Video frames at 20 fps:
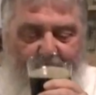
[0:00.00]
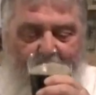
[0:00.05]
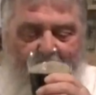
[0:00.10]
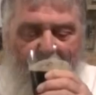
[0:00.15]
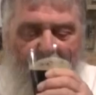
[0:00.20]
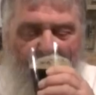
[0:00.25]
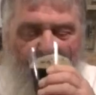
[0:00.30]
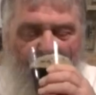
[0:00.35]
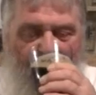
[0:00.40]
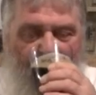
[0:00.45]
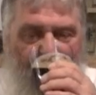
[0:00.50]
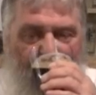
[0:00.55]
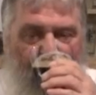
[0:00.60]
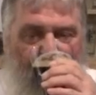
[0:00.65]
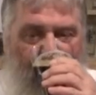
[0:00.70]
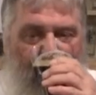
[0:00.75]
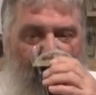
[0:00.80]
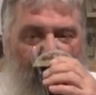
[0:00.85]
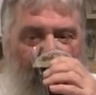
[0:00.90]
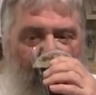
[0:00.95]

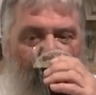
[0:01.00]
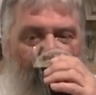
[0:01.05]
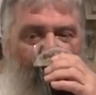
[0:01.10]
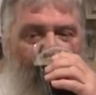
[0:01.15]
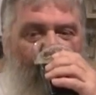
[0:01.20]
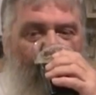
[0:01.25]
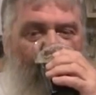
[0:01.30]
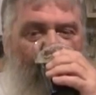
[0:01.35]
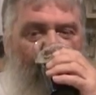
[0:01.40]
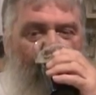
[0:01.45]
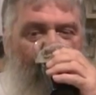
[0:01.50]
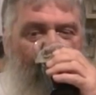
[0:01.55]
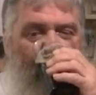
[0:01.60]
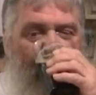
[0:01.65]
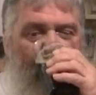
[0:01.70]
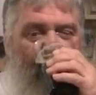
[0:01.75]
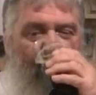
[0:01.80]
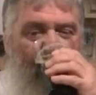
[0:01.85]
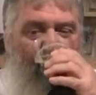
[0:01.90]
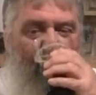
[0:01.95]

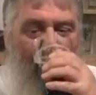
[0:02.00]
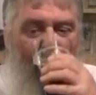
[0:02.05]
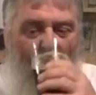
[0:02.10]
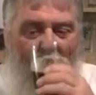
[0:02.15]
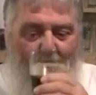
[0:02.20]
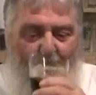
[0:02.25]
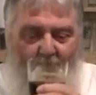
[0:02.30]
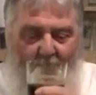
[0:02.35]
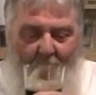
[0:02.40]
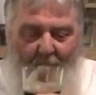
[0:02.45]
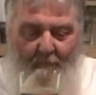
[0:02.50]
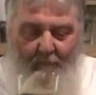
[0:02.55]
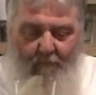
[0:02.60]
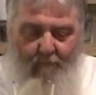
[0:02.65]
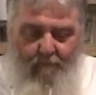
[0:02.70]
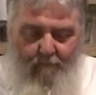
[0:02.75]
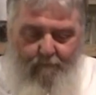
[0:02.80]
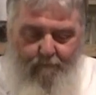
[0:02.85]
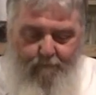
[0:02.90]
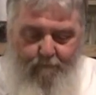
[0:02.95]

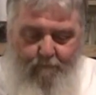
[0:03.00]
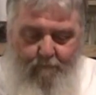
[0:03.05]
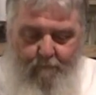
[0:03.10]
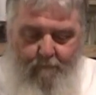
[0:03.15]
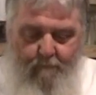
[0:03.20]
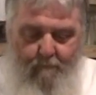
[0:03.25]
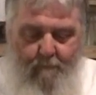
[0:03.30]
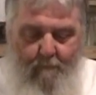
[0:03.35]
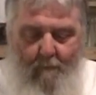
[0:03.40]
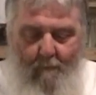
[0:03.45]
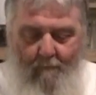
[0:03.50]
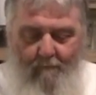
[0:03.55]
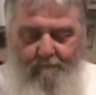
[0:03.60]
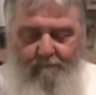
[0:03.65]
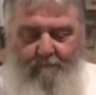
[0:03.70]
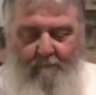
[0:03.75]
(no one is talking)